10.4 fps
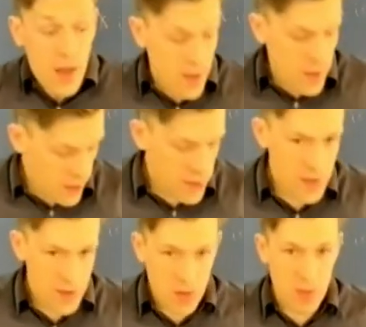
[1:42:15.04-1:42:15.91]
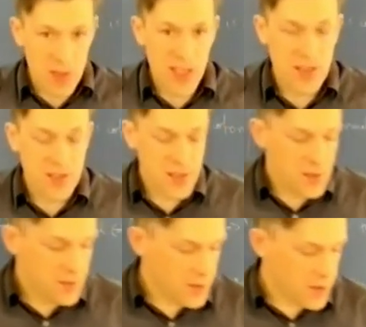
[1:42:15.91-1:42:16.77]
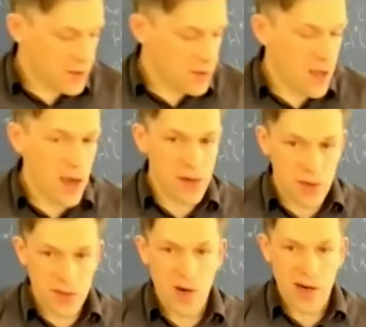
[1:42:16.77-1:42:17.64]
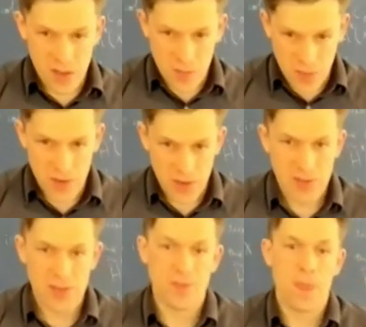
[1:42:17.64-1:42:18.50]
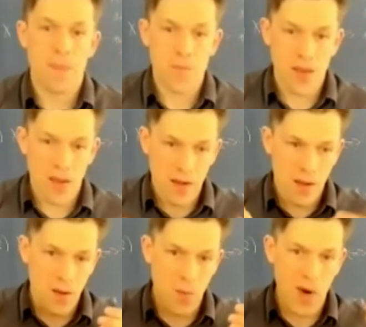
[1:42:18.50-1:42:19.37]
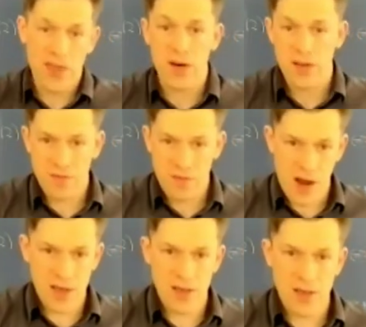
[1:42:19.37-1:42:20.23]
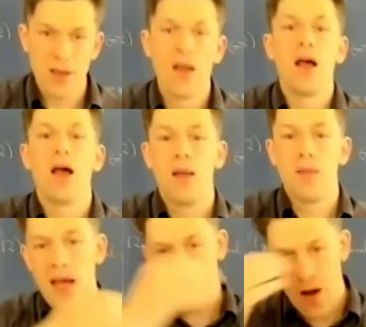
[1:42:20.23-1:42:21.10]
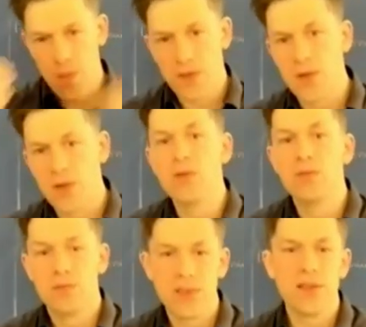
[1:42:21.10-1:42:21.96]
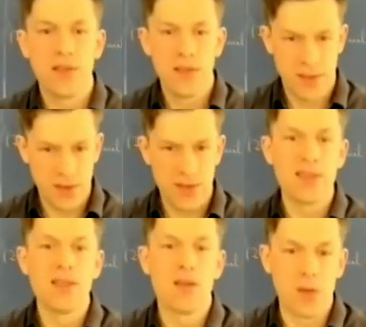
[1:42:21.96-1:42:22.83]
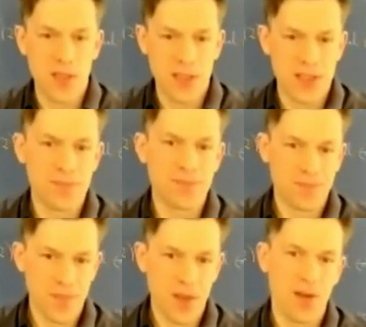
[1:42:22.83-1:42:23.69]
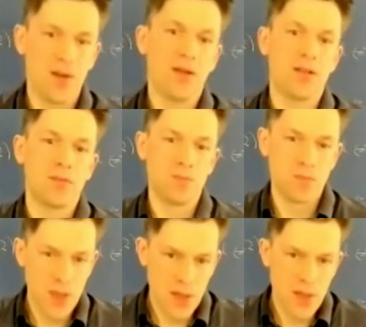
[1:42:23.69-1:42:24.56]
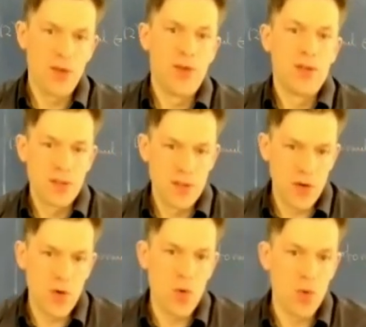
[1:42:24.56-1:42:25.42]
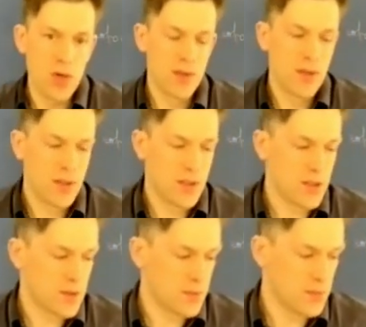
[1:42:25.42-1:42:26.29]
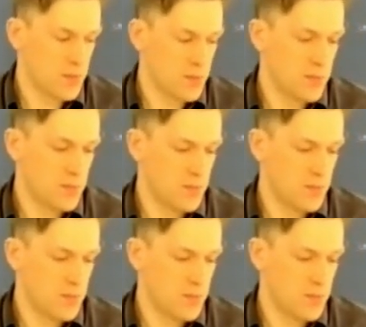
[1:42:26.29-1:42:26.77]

uh, in a certain sense, uh, higher order Whitehead products uh, when they are defined and up to certain indeterminacy. Um, so, um,